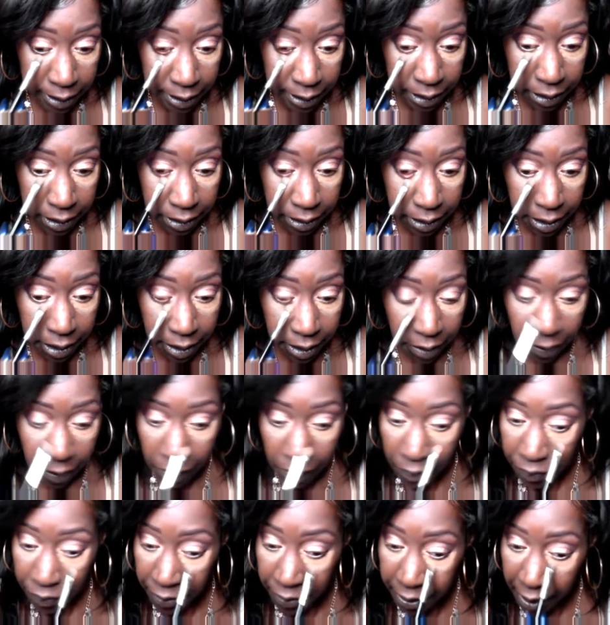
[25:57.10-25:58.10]
to
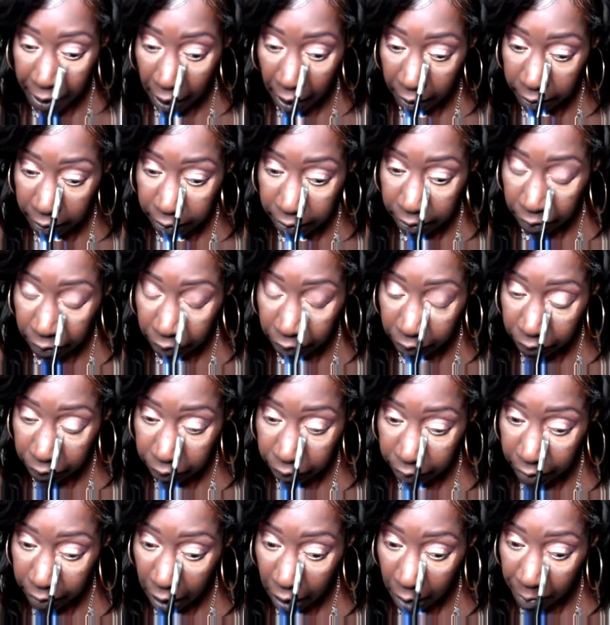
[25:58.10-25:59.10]
conceal the
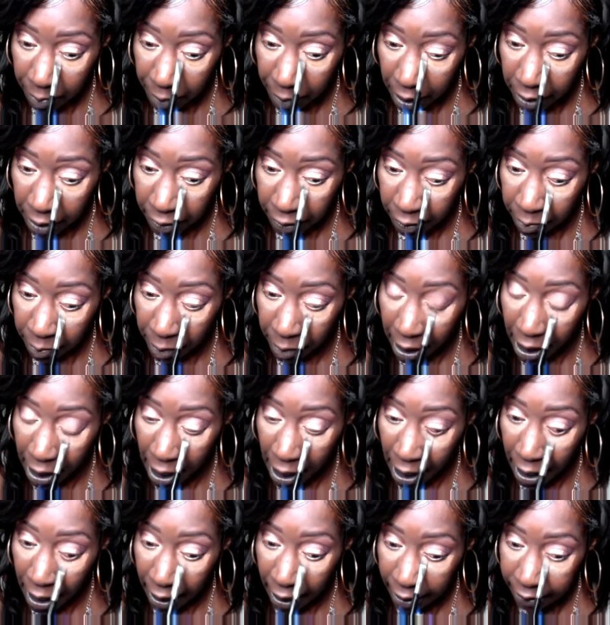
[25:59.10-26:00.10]
dark circles up
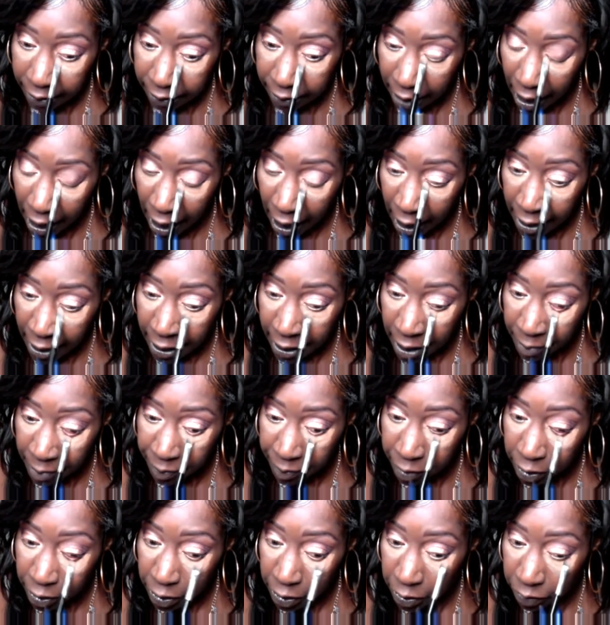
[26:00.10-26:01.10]
under my eyes.
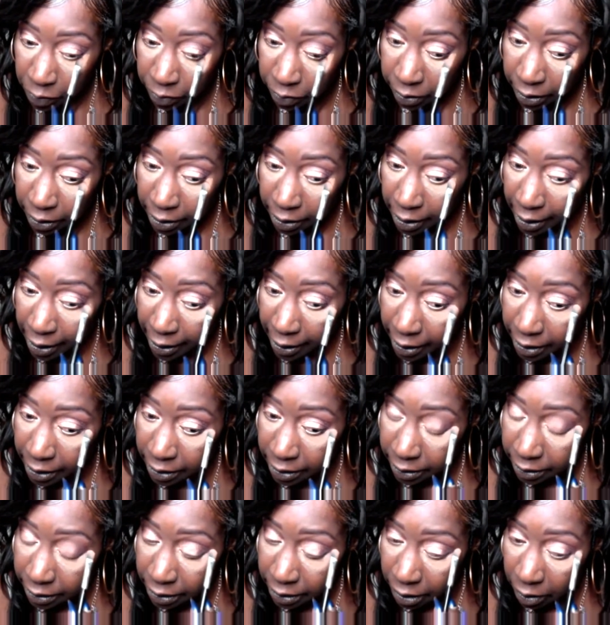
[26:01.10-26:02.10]
I am
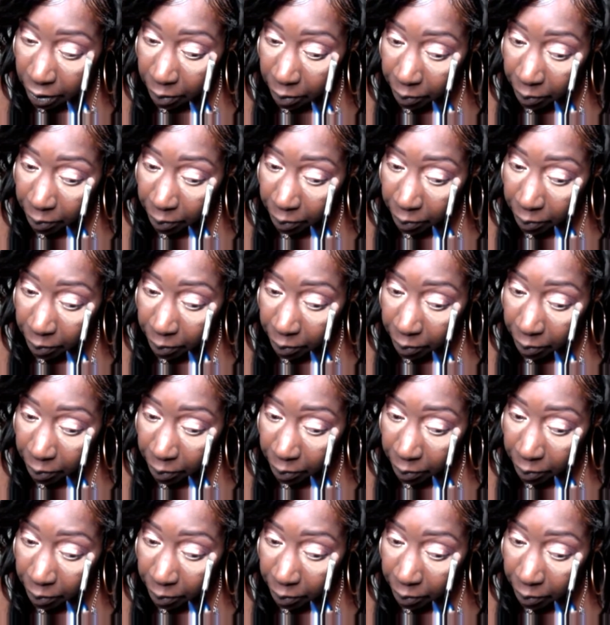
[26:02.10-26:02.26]
using a